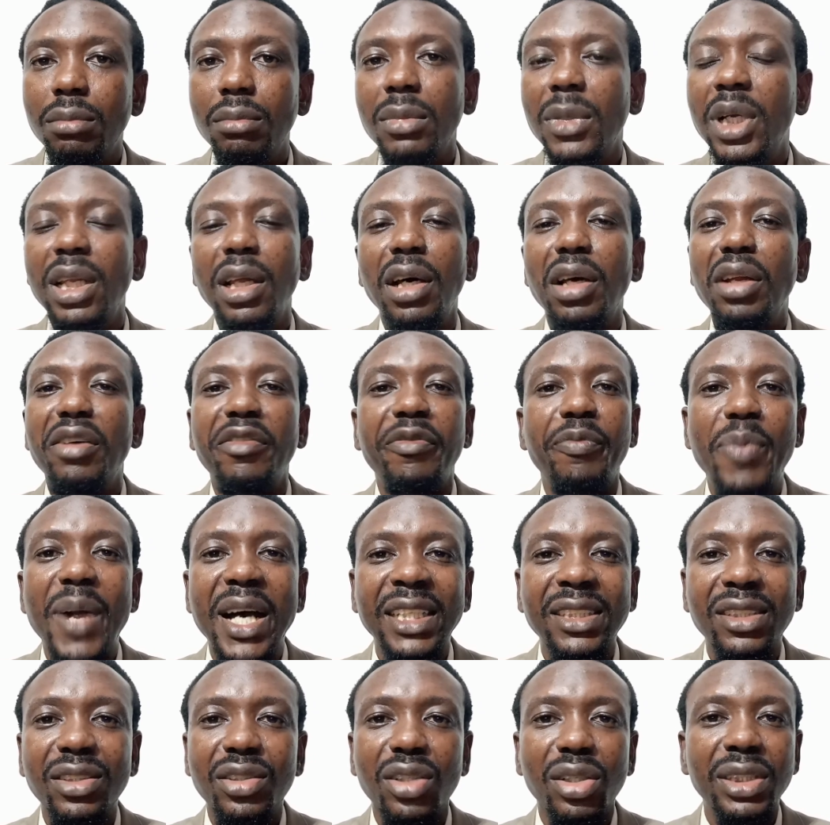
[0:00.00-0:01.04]
A lot of
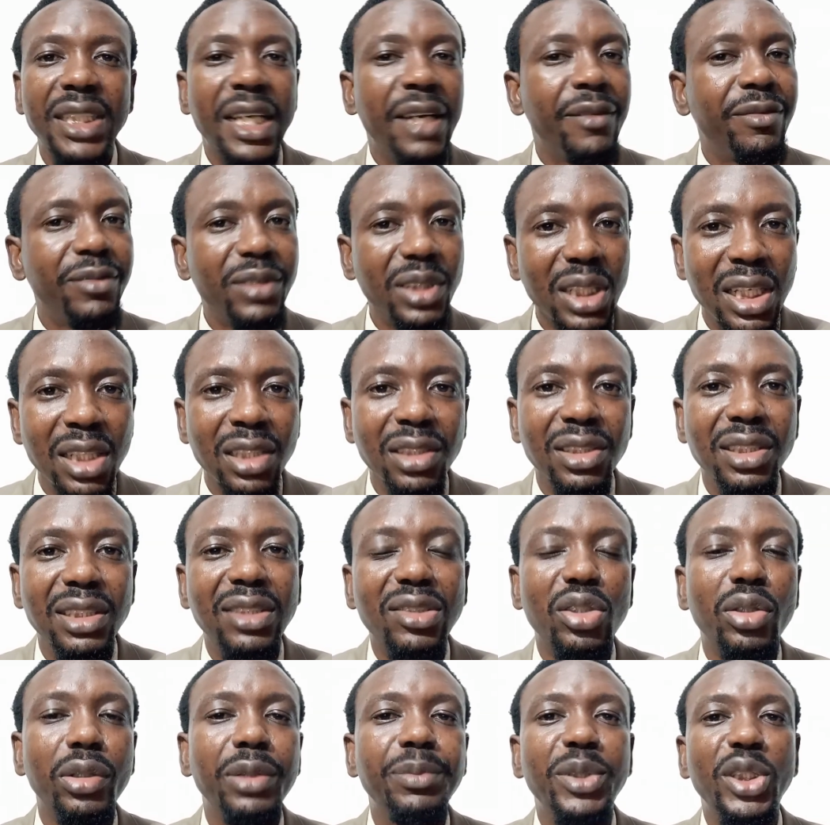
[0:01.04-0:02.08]
pastors have turned the
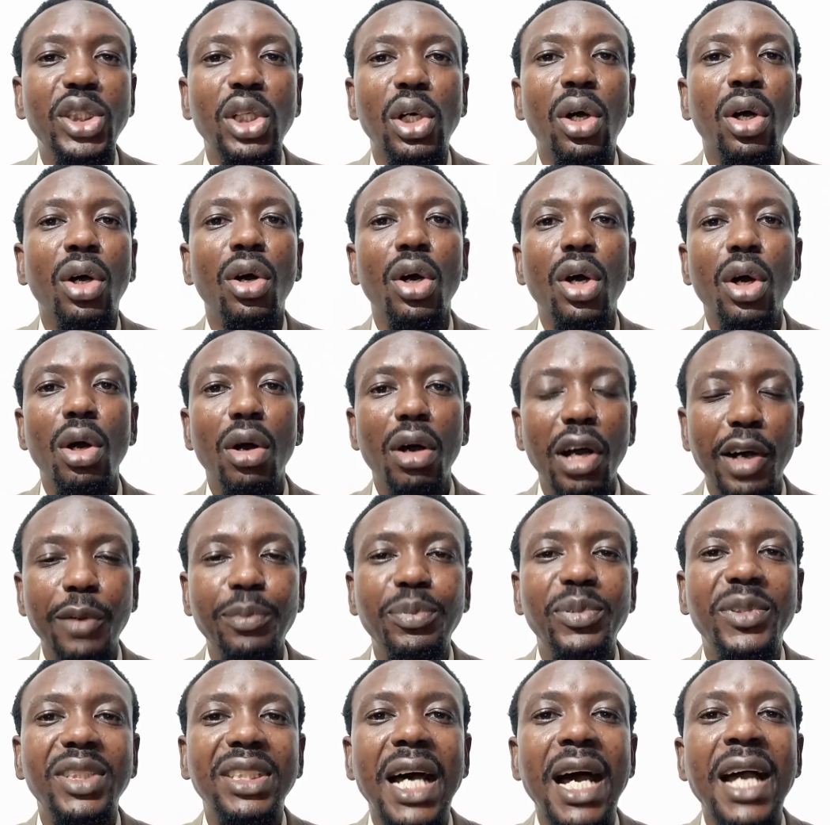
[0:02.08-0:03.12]
scripture
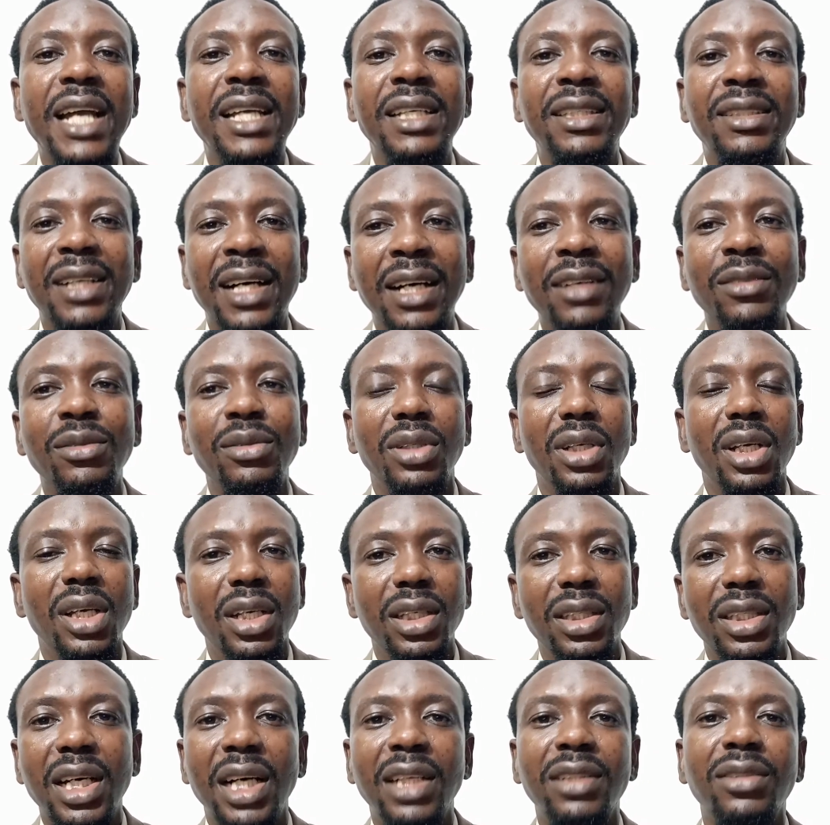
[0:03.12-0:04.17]
upside down,
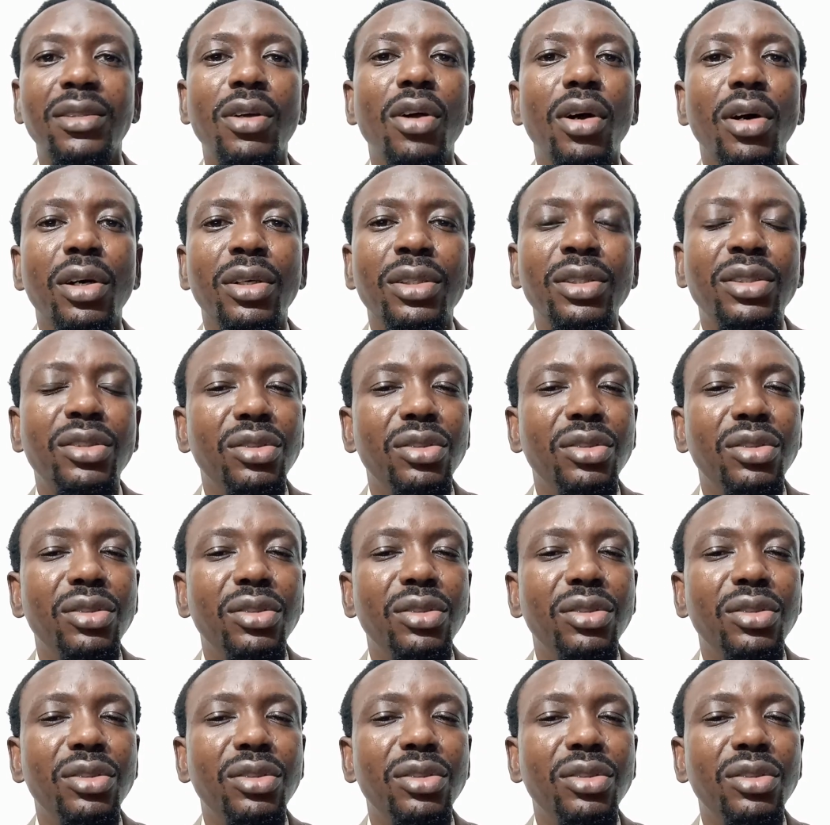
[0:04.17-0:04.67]
that God